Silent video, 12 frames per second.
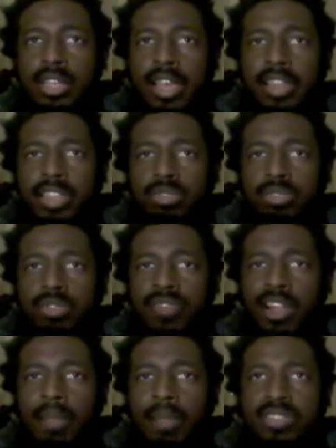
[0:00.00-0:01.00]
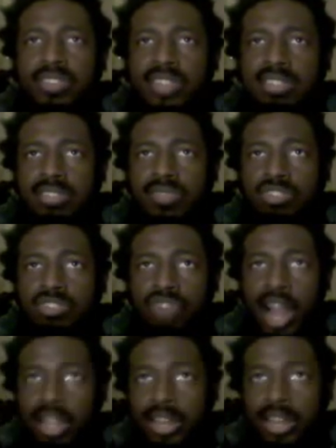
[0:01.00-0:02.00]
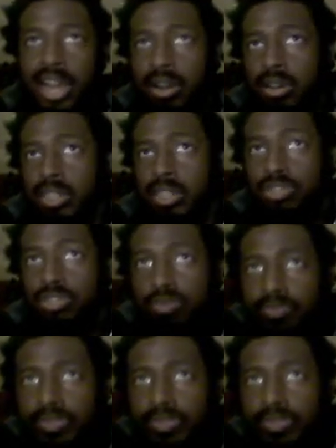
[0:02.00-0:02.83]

and then you developed a sense of the trial and error, and then you,